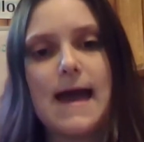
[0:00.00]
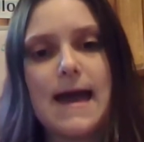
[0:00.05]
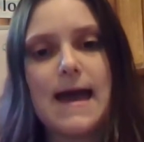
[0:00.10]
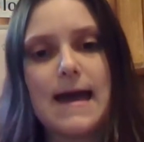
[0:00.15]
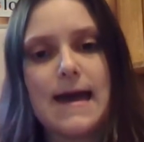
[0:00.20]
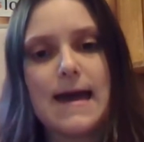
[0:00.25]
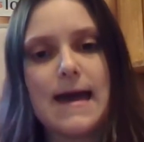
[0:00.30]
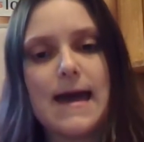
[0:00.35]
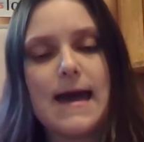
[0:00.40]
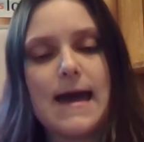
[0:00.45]

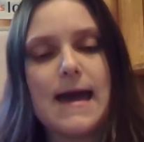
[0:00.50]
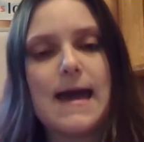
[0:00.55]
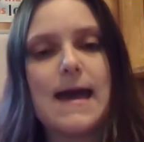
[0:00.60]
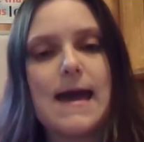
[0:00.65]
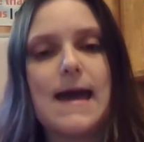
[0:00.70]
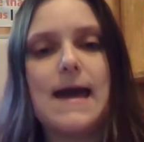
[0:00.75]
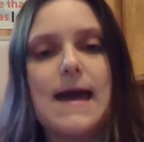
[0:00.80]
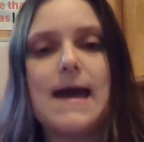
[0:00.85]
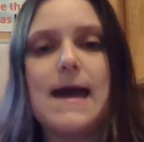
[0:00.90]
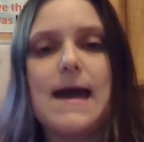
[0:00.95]
E.
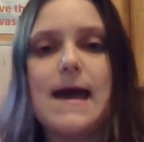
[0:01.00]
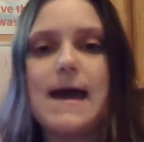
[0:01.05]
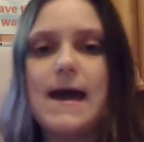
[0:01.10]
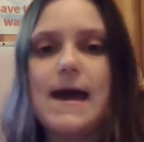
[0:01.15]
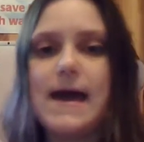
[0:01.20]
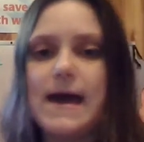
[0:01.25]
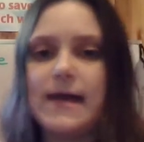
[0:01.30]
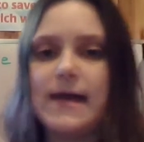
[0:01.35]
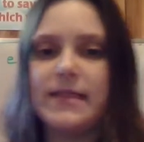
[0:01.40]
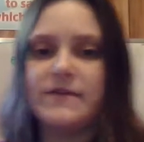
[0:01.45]
E.
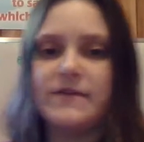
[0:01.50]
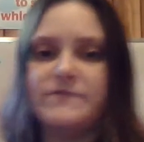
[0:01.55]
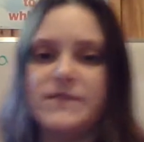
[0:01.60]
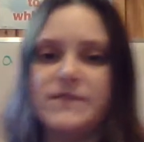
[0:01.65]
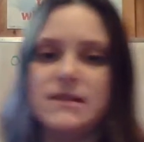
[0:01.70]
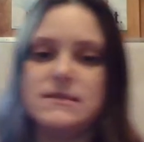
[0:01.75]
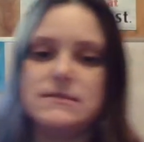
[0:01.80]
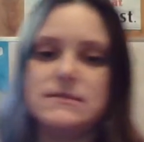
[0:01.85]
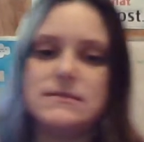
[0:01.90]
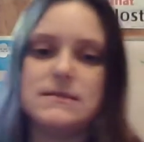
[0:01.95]

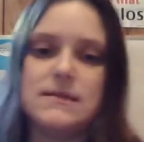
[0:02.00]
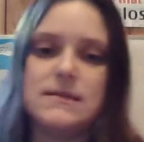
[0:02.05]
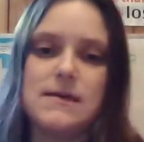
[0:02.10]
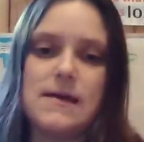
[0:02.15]
Elephant.